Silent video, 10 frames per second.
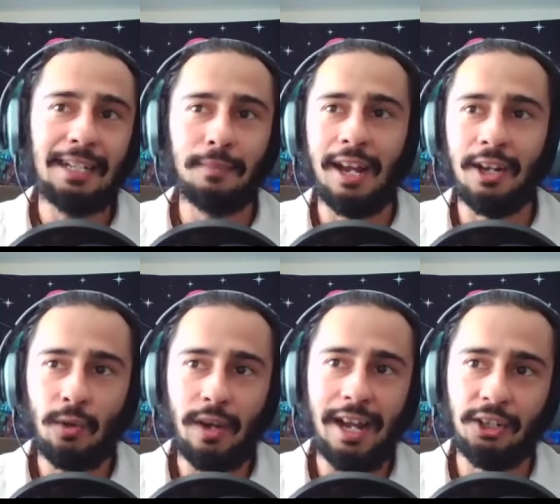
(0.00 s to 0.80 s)
but I
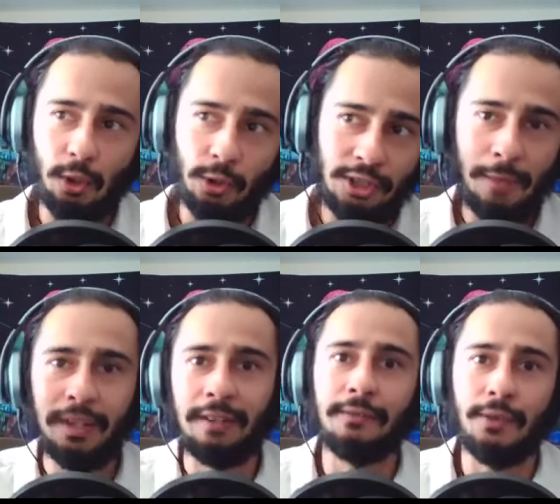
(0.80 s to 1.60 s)
knew I had to throw
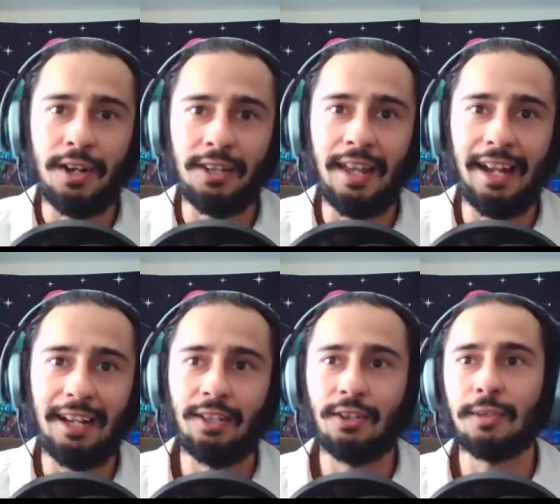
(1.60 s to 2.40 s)
something in front of that,
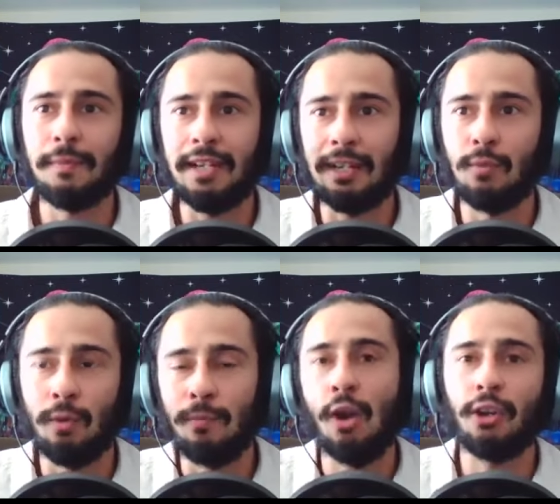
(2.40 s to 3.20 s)
you know, to make it more
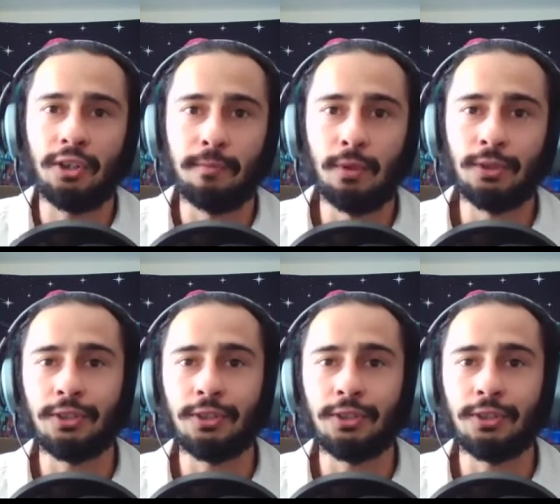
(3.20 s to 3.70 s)
marketable.